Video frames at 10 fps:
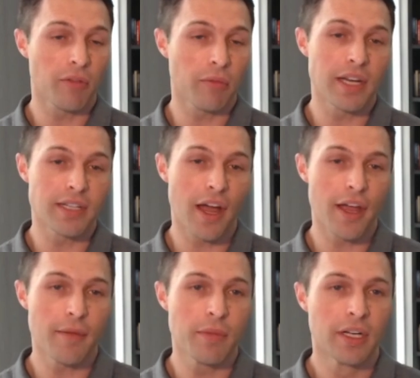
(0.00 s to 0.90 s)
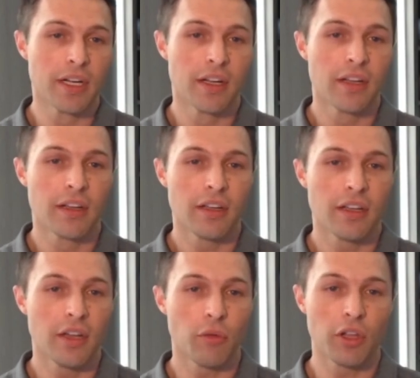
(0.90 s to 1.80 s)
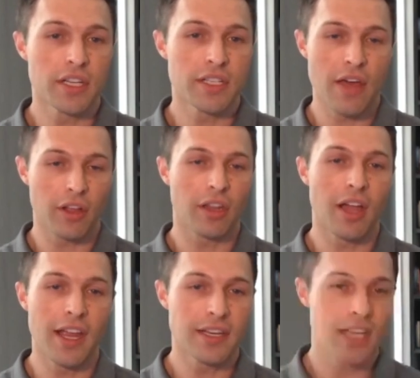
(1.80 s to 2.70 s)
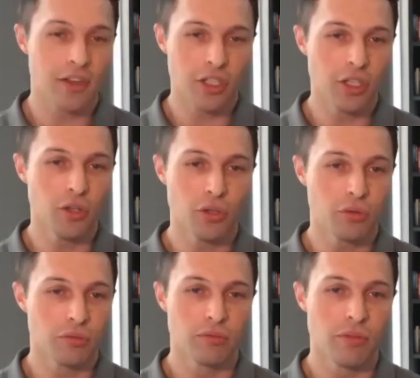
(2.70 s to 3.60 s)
me for my time. It really is now the client telling you,